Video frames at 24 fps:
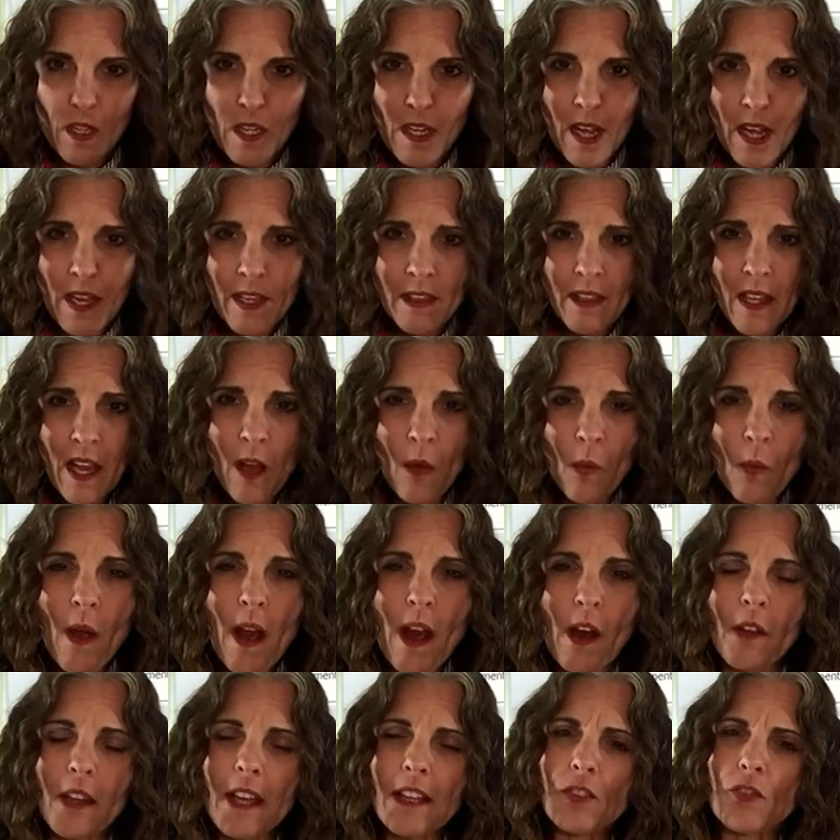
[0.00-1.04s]
I thought, wow,
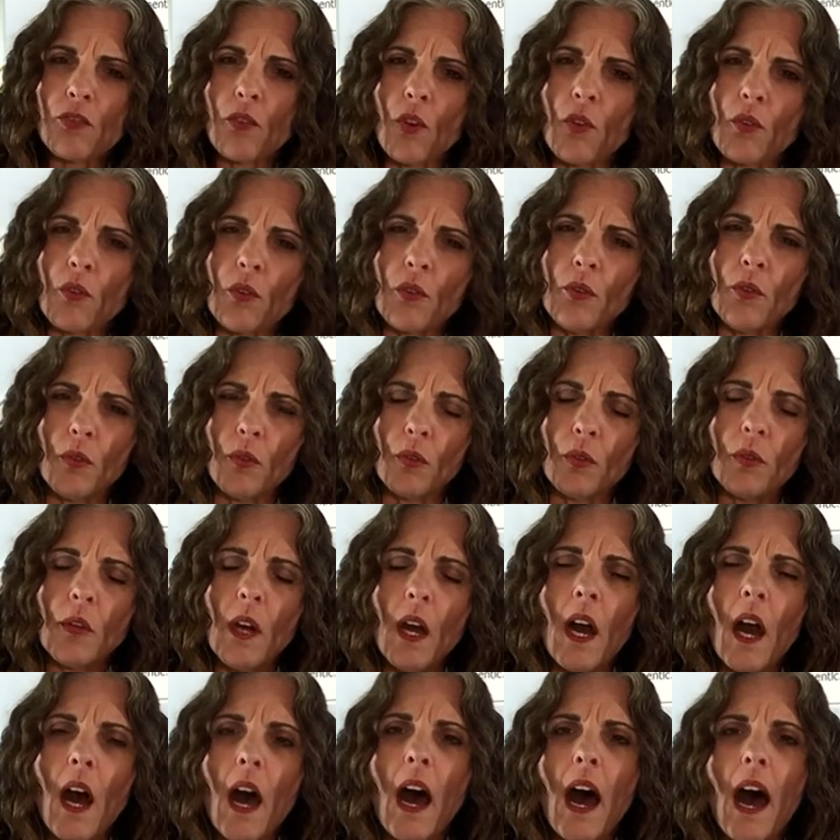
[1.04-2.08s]
that's so cool.
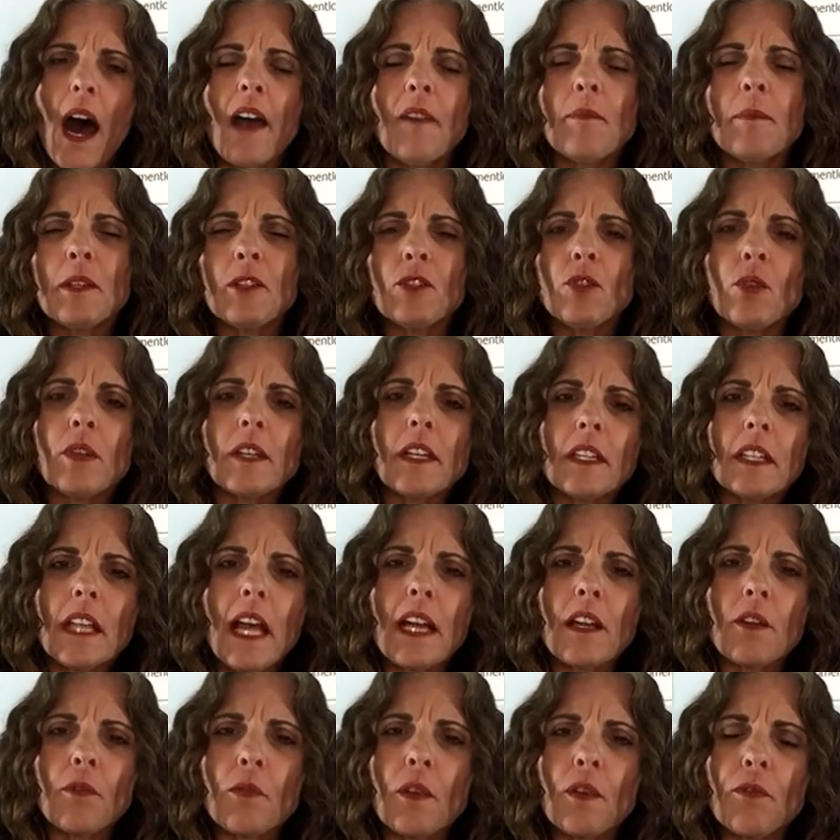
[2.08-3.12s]
I've been doing a
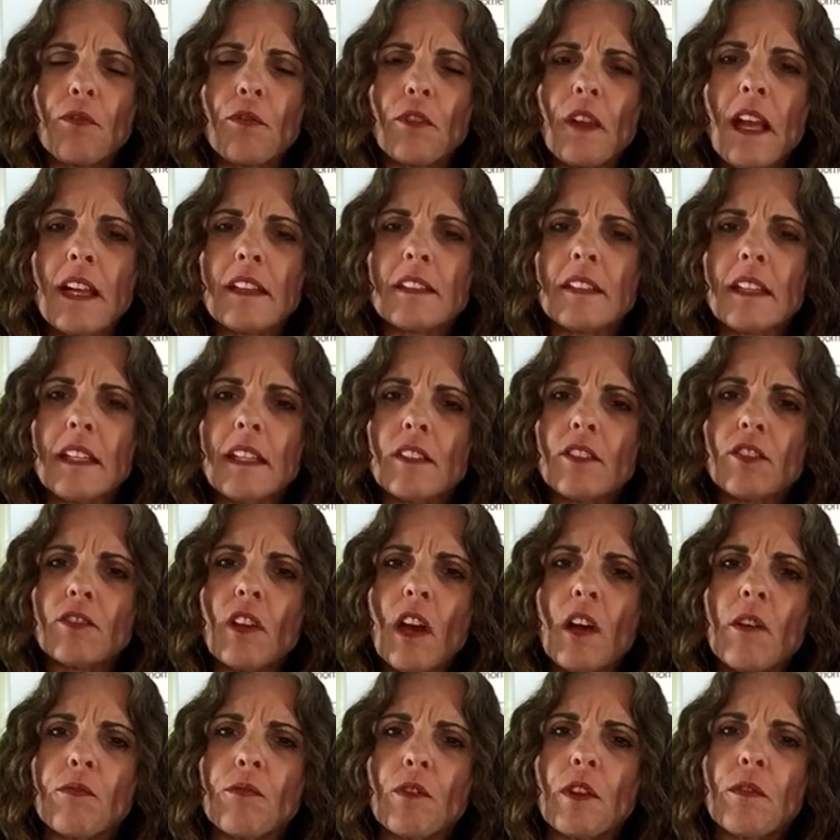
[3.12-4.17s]
lot of reflecting,
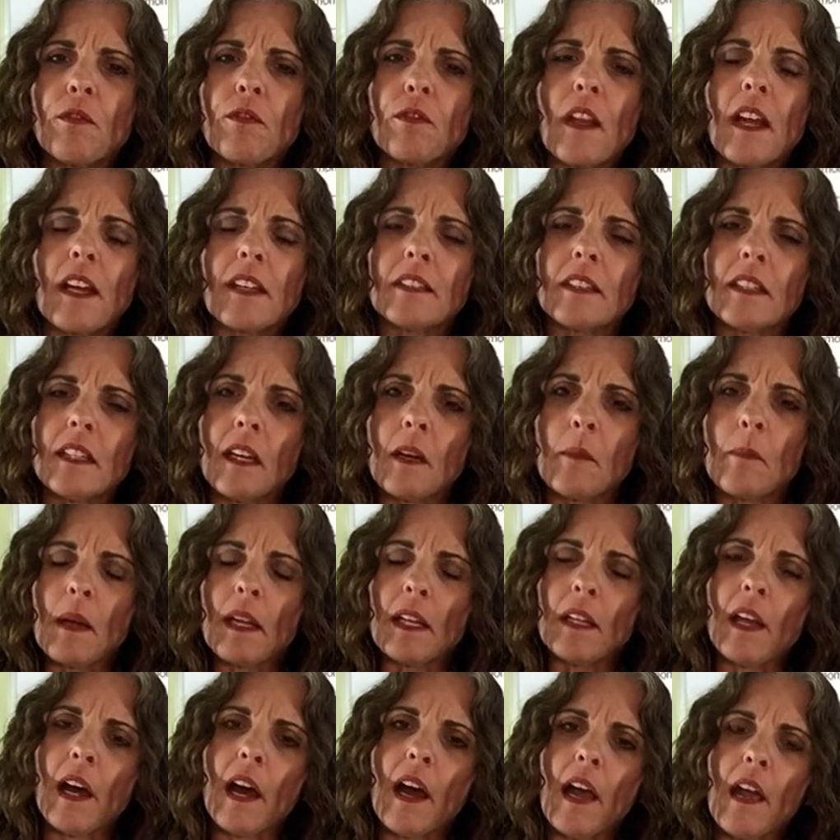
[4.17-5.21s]
self-reflecting on my
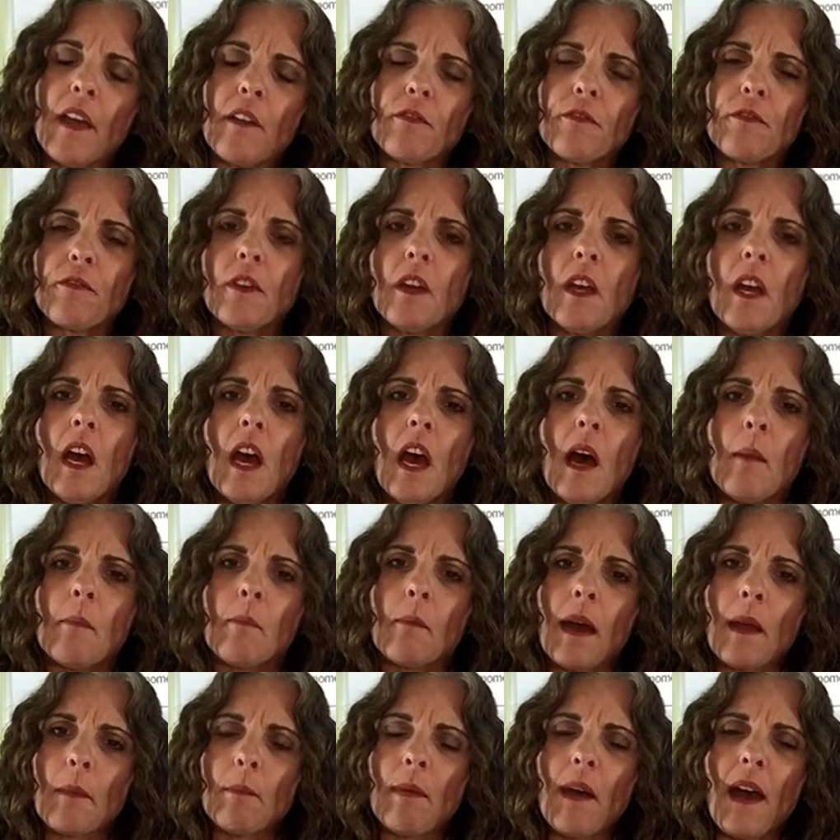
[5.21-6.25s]
life,
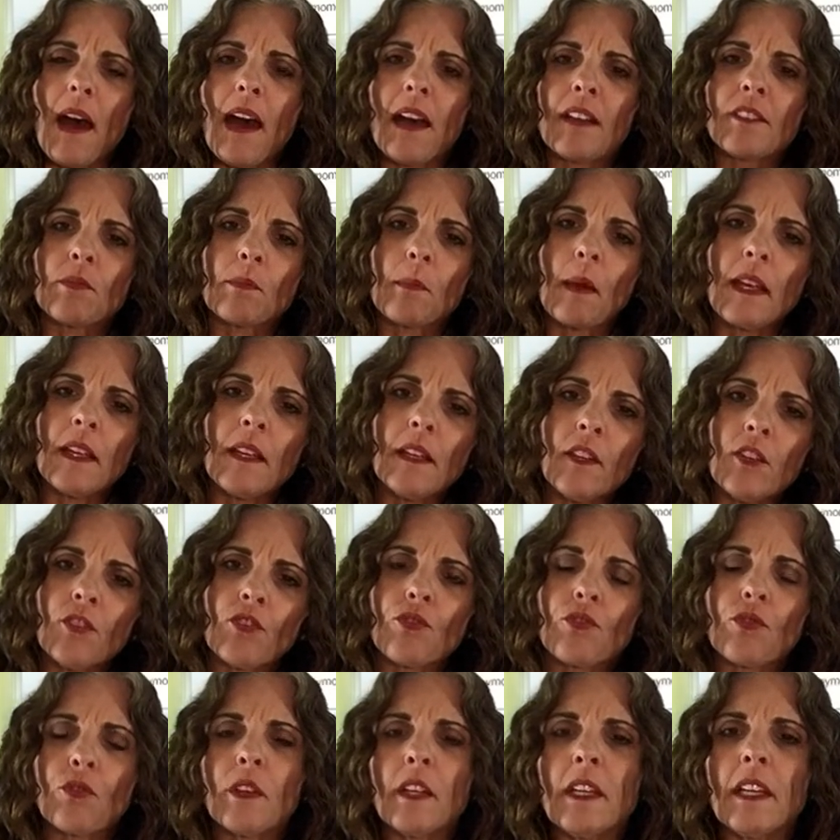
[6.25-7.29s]
my past, my
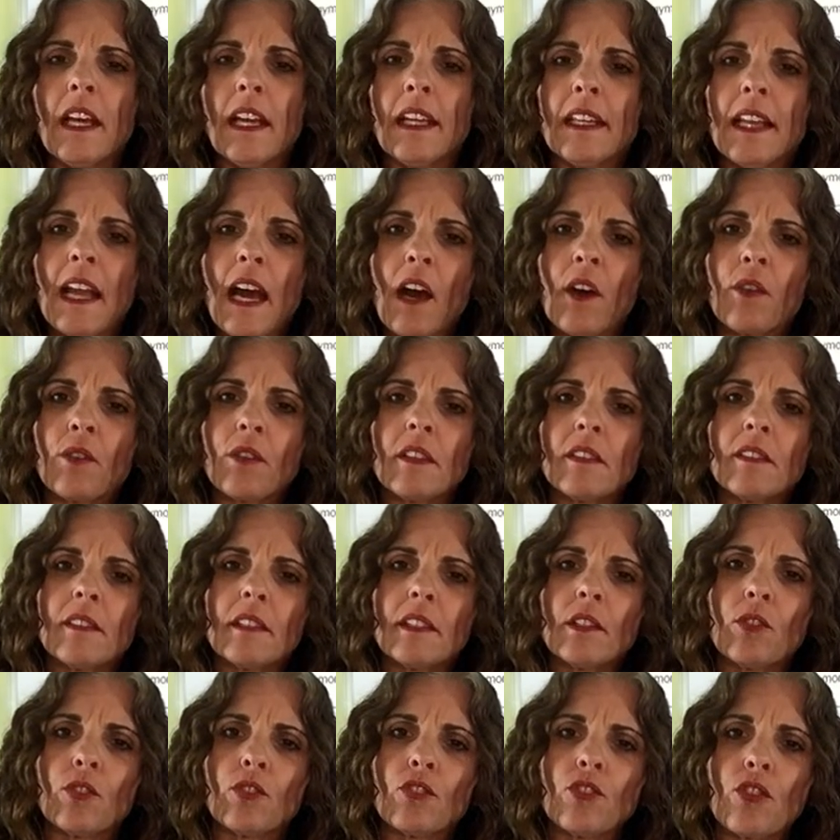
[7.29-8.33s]
history, and now this
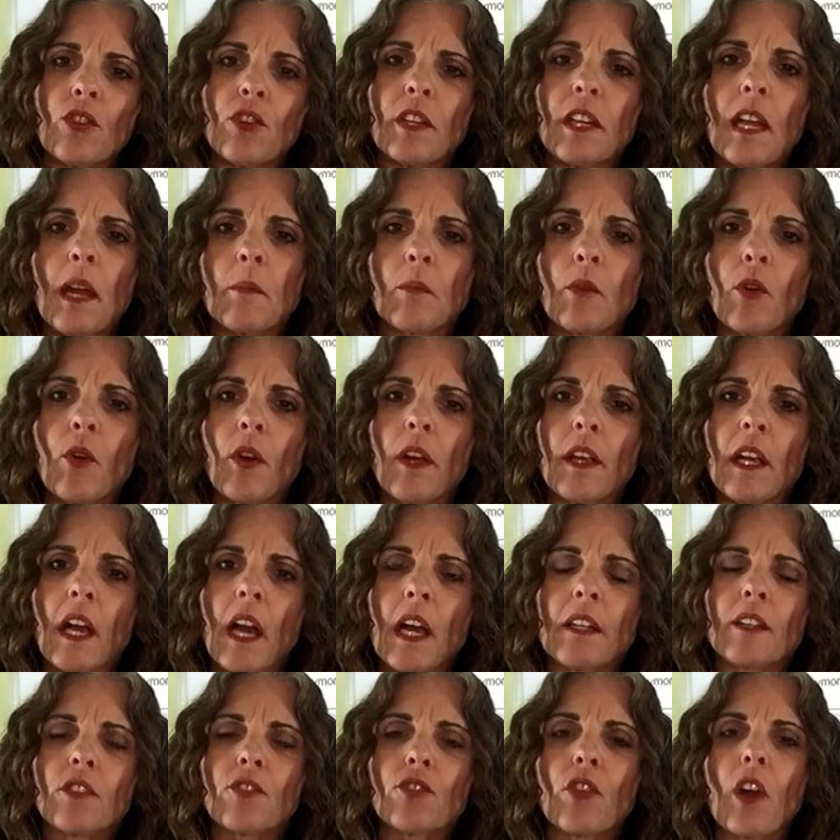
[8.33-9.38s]
little journey I'm going on
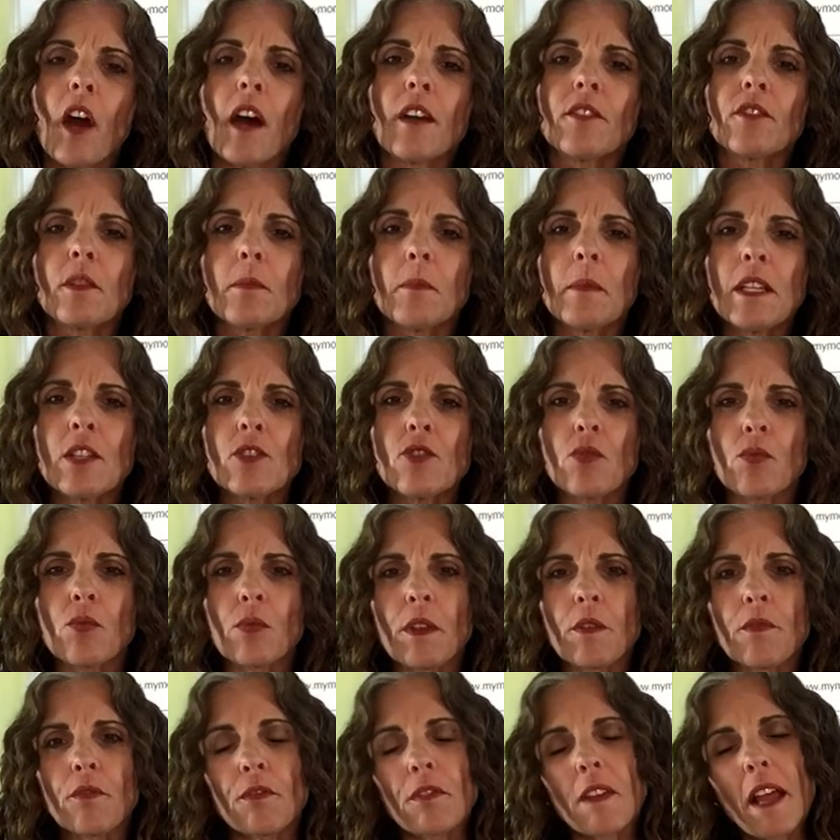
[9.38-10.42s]
is causing me to
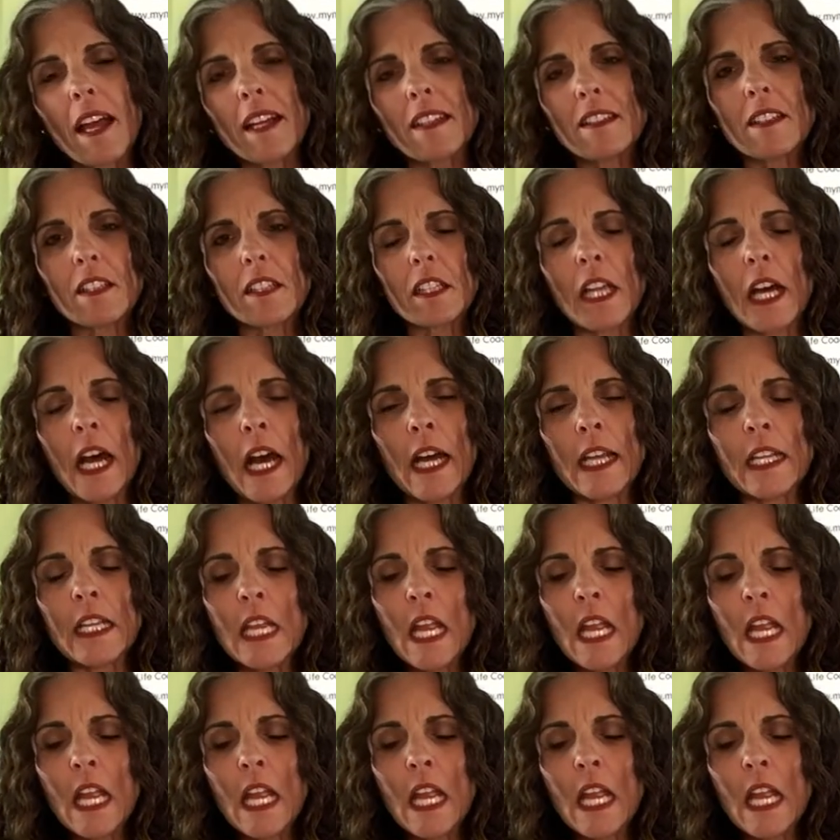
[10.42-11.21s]
reflect a lot.